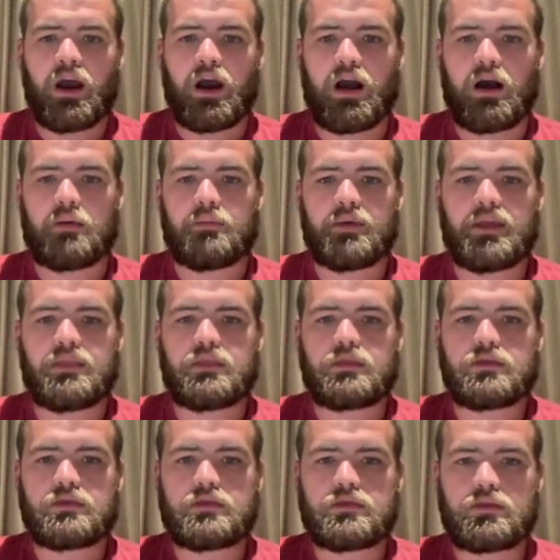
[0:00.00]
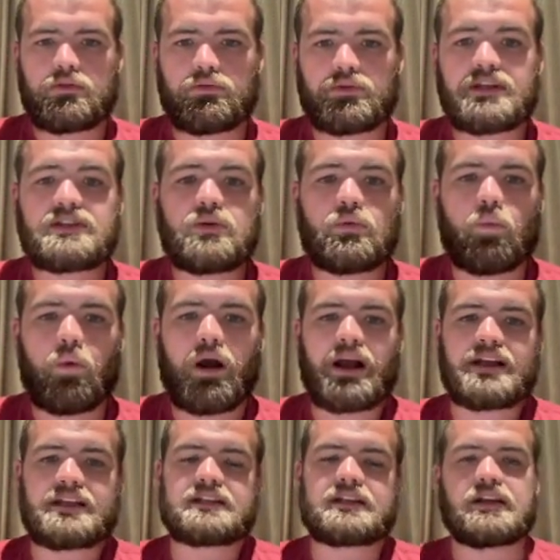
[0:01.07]
Um, and the reason
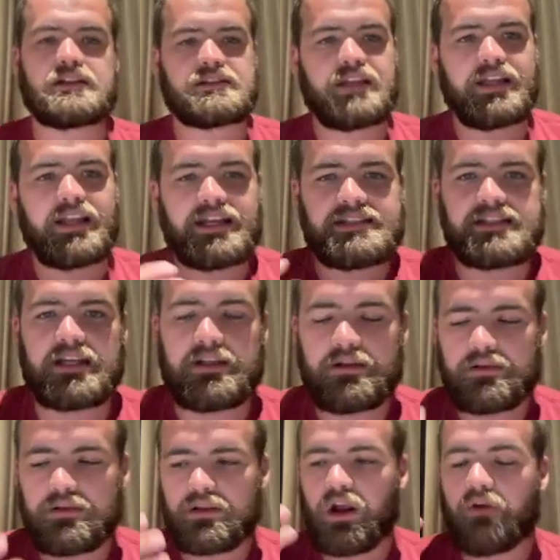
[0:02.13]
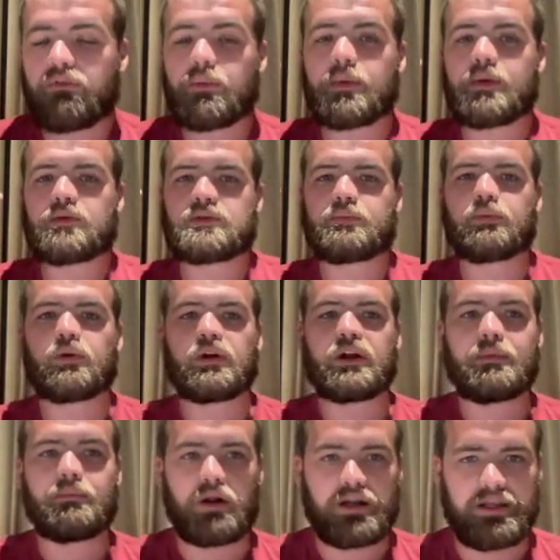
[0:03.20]
why is because, like I said, the government was
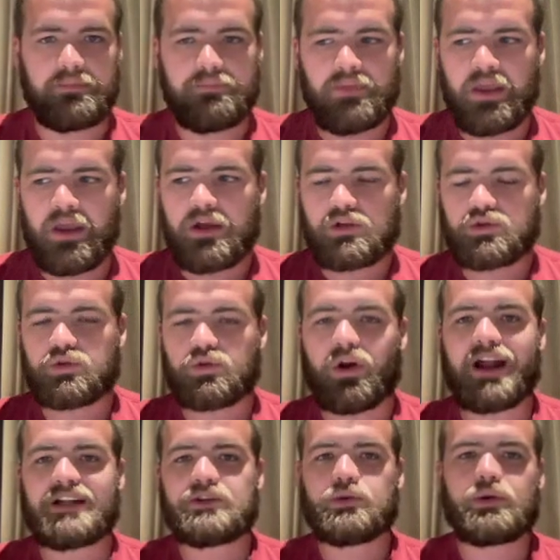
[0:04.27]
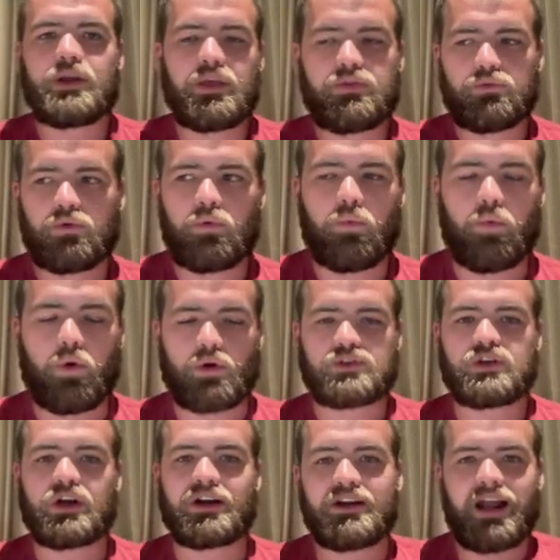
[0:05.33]
printing money, trying to get through a war,
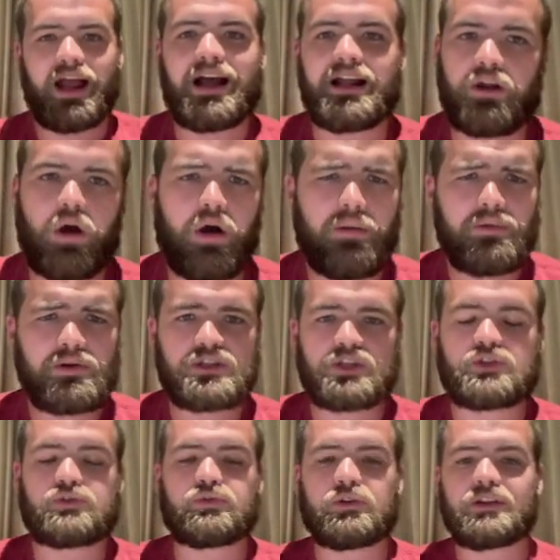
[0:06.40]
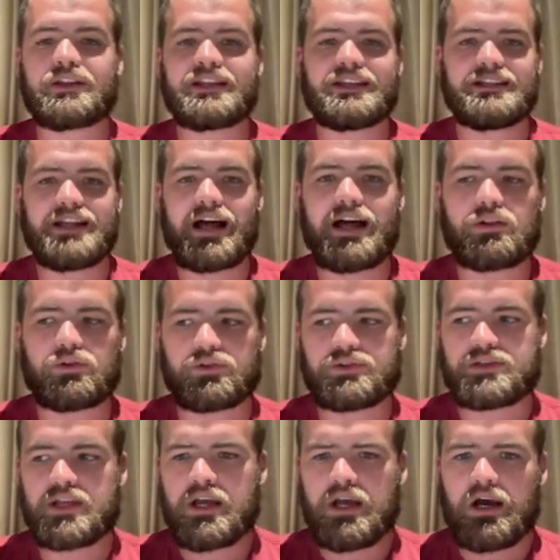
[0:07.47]
took on almost a trillion
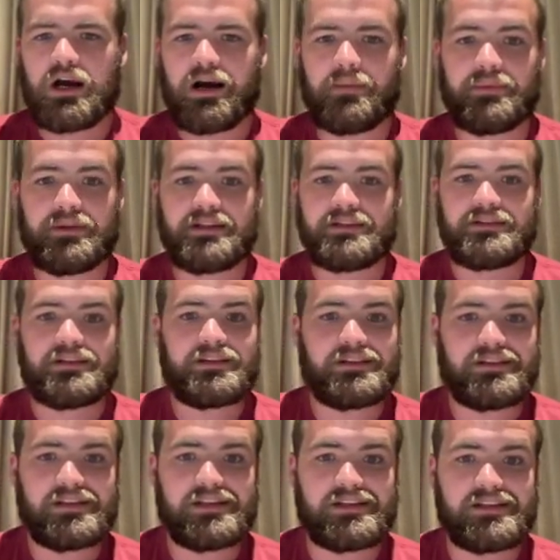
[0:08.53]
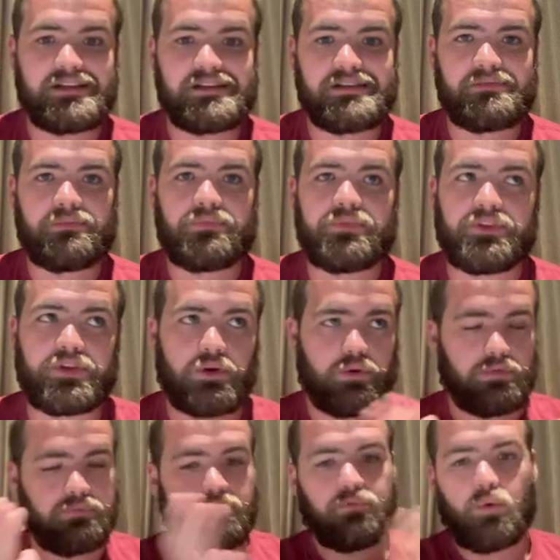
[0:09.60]
dollars um, in, in, you
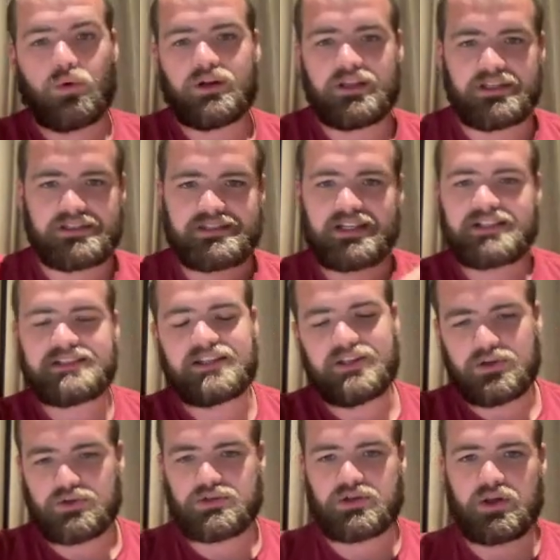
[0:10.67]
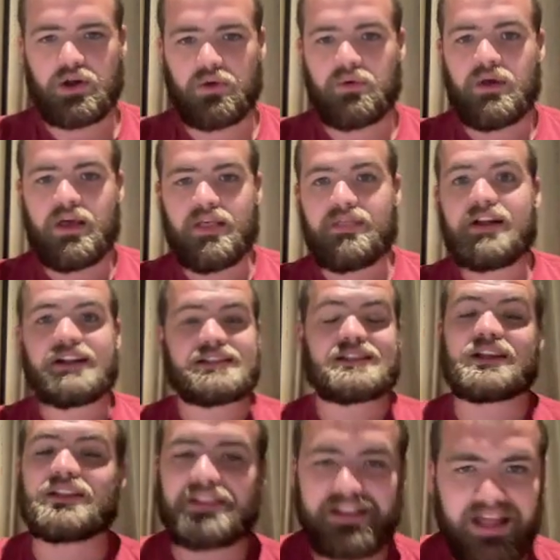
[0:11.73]
know, forty, sixty years ago. That is
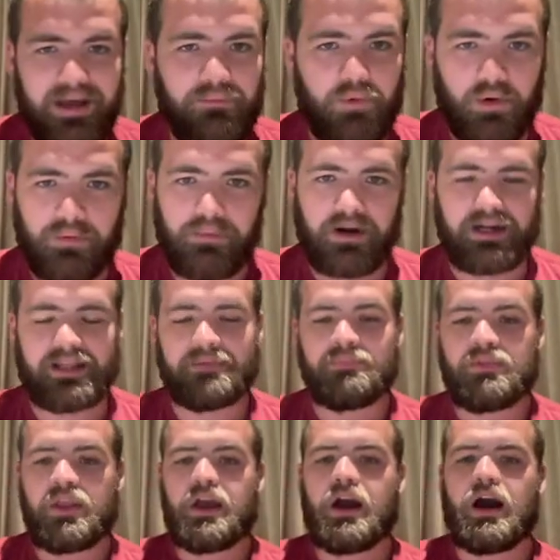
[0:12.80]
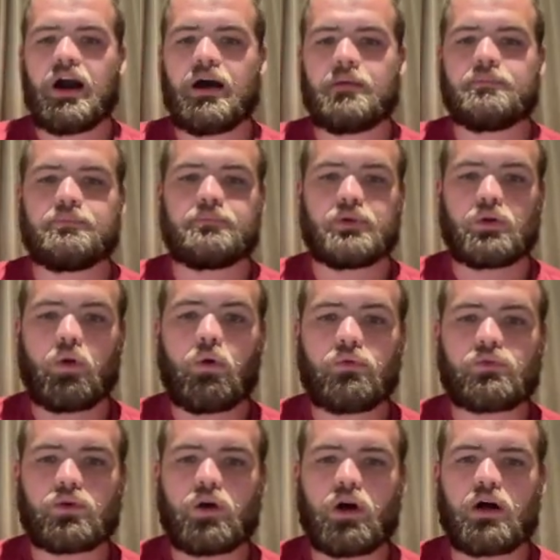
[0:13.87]
a lot more money. Um, but
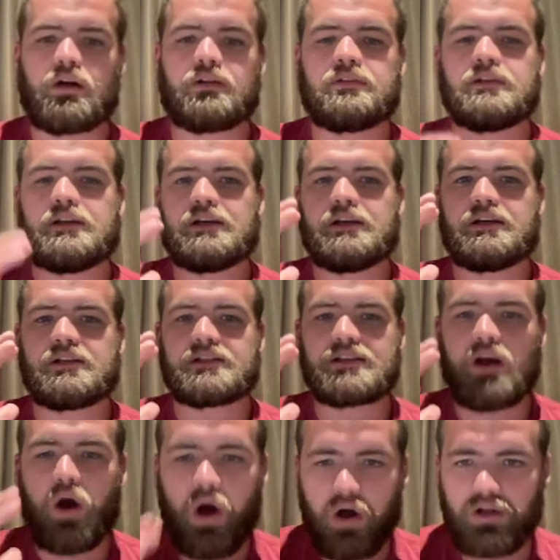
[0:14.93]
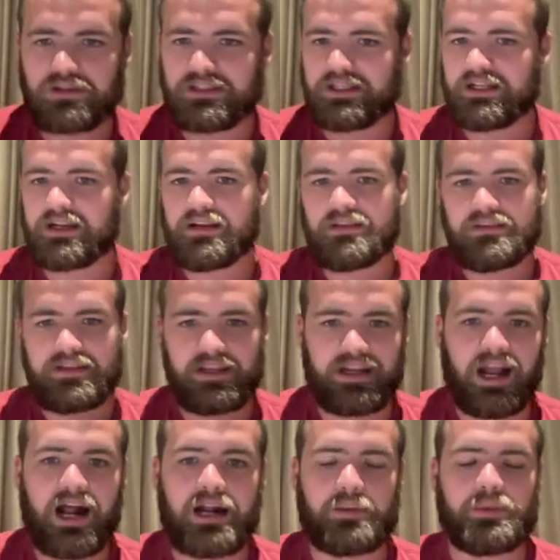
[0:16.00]
overall, halted the
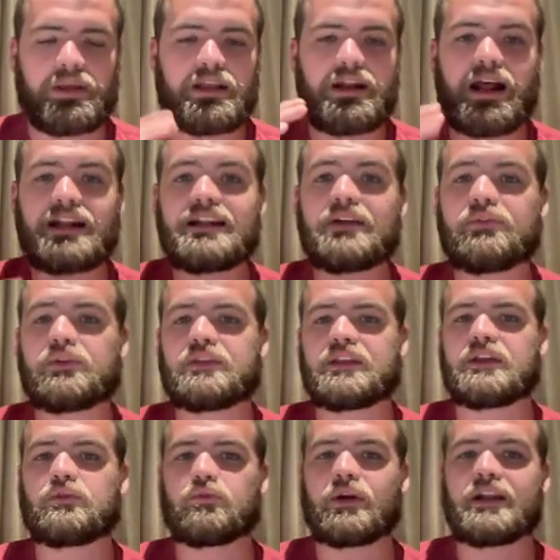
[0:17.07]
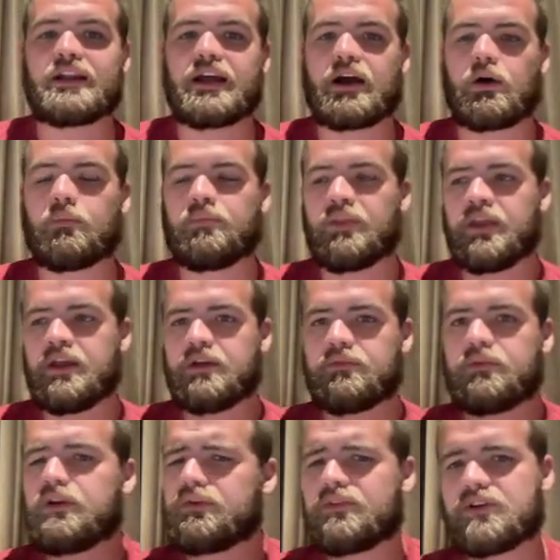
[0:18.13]
economy. And I definitely think right now,
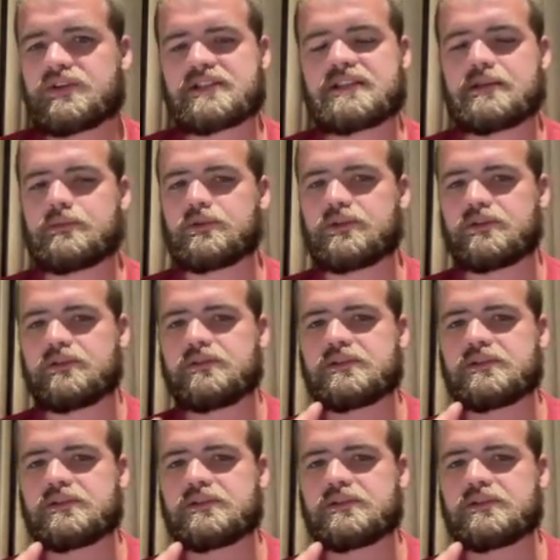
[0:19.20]
very, very similar,